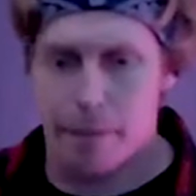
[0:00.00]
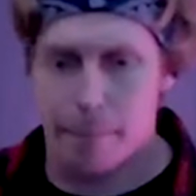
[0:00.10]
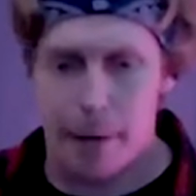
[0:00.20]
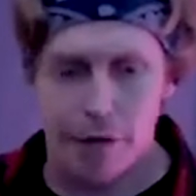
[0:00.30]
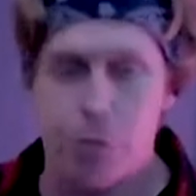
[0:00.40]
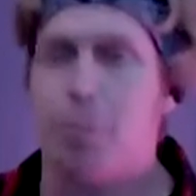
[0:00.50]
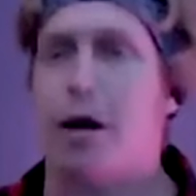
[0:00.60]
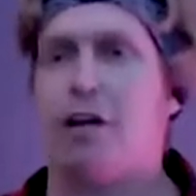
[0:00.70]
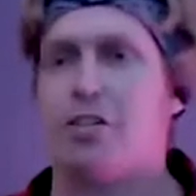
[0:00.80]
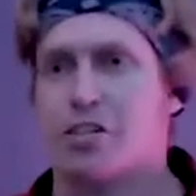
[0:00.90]
Um, I do
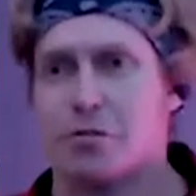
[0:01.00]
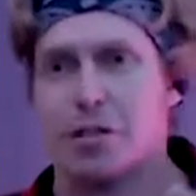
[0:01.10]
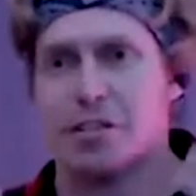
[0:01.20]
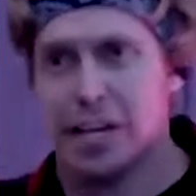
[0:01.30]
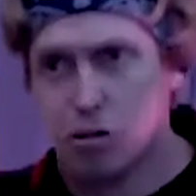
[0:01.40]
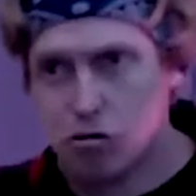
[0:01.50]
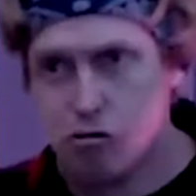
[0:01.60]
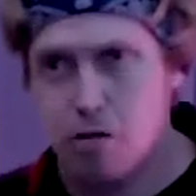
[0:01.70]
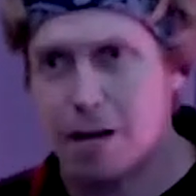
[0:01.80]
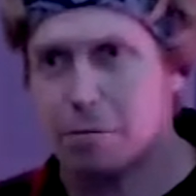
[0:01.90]
apologize for this
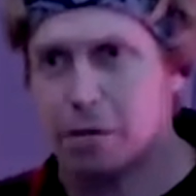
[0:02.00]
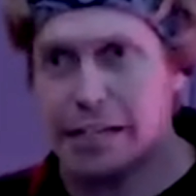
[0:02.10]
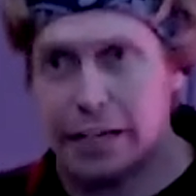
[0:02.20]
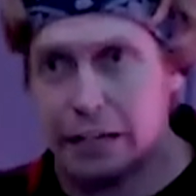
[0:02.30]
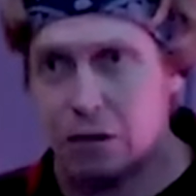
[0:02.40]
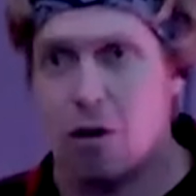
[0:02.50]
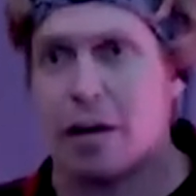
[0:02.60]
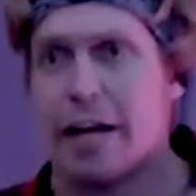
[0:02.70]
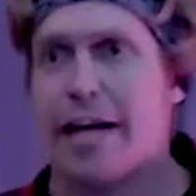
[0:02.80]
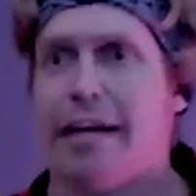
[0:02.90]
incredibly
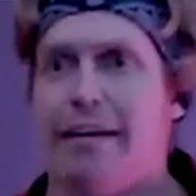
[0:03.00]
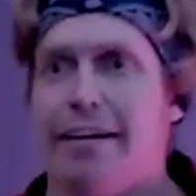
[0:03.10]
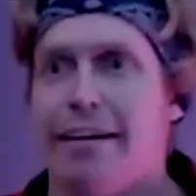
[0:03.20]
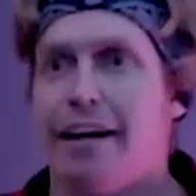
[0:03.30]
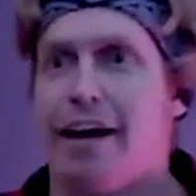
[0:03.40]
elongated